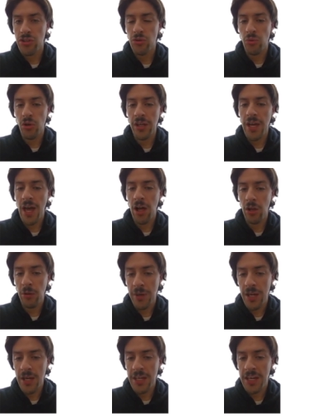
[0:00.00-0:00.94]
to really help
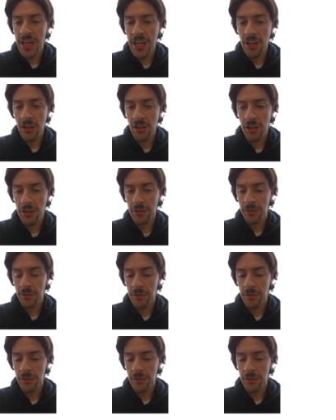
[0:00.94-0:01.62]
me heal.